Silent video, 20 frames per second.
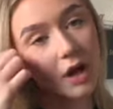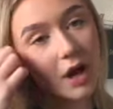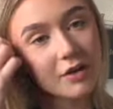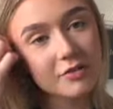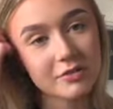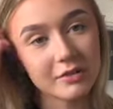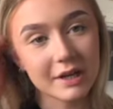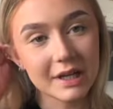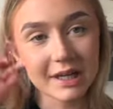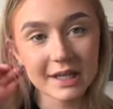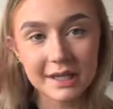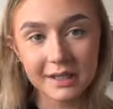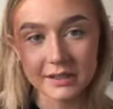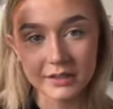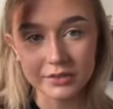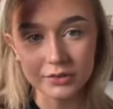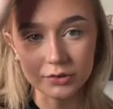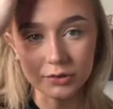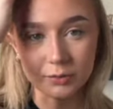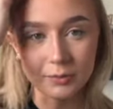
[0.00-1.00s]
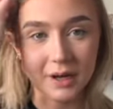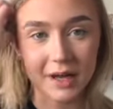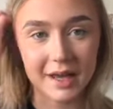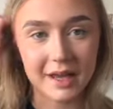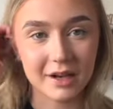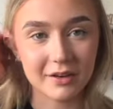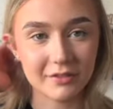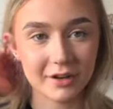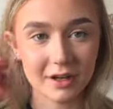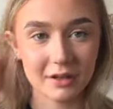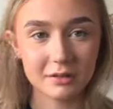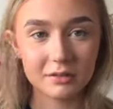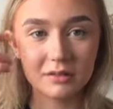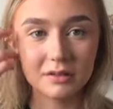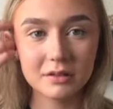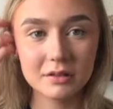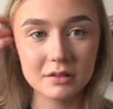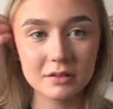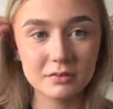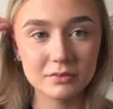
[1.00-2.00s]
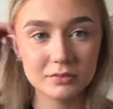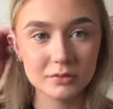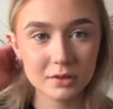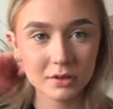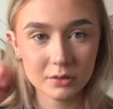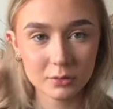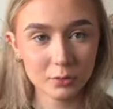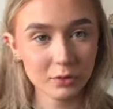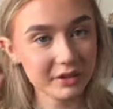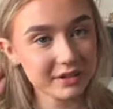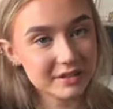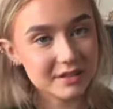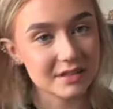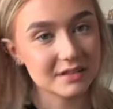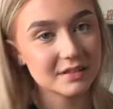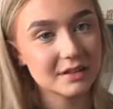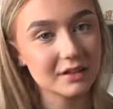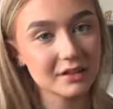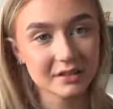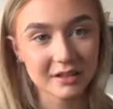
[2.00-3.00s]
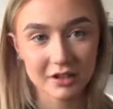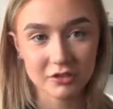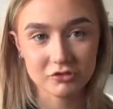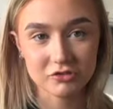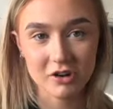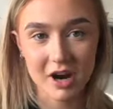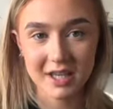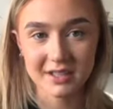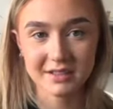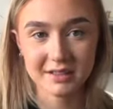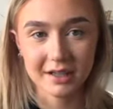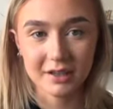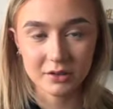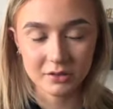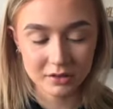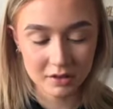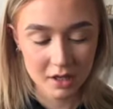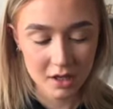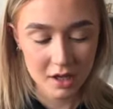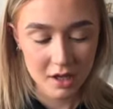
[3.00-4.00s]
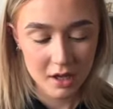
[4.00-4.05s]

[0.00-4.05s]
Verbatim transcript: I really need to sort my hair out. What is this? It looks like rat's tails.